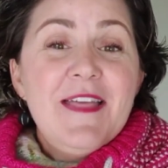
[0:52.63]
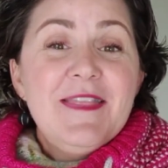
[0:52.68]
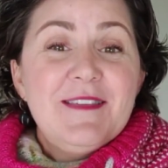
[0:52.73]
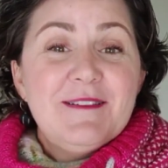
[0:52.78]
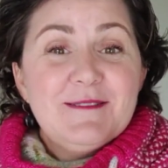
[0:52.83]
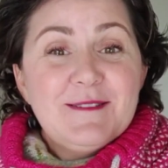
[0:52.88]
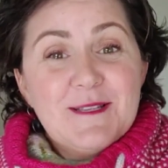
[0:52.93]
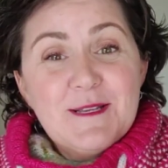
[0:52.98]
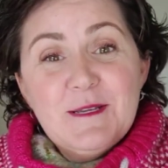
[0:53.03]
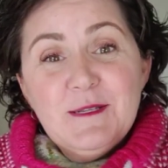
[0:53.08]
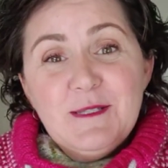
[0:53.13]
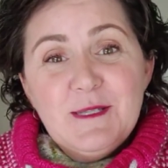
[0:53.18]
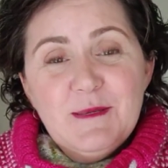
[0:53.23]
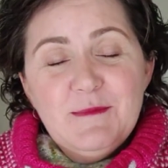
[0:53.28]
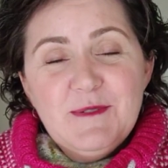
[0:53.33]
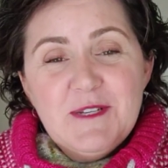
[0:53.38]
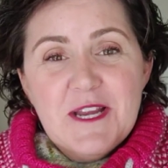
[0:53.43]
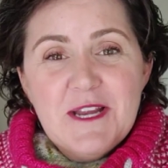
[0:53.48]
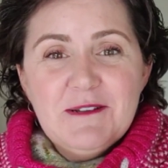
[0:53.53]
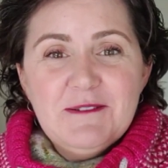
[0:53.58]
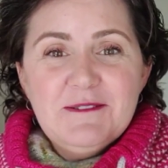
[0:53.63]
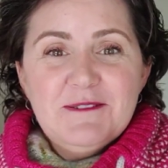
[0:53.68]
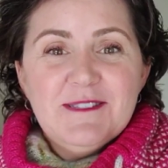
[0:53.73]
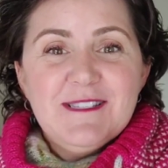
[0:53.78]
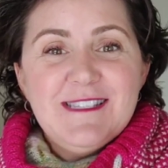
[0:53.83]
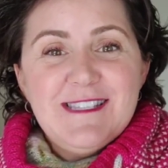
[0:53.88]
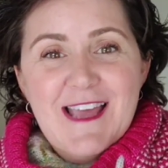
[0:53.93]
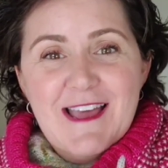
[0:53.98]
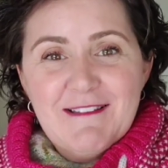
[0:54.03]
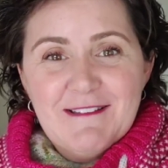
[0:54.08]
there's a YouTube channel,
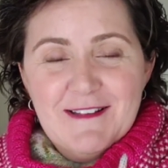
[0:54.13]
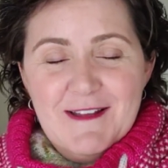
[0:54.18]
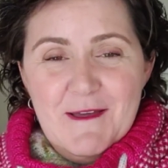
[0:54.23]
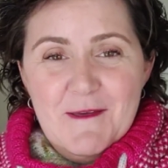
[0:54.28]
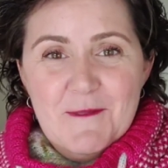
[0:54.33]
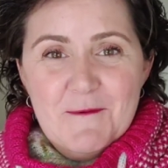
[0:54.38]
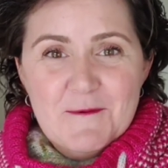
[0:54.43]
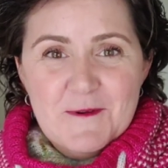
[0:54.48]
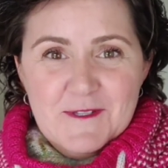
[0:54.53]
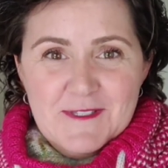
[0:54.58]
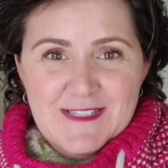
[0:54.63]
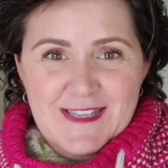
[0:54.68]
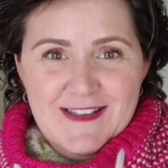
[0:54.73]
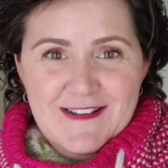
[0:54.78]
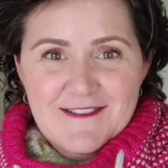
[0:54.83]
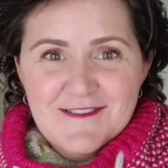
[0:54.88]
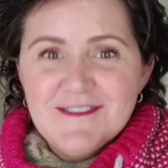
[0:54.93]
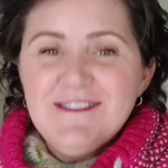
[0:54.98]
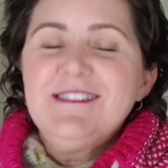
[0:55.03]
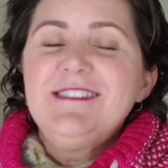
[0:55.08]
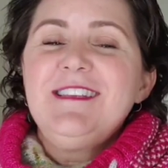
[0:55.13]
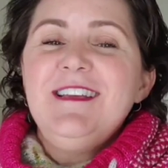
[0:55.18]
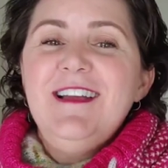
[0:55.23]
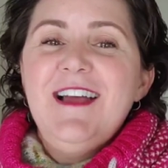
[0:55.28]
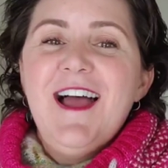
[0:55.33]
Sal and Al the Wool Slayers.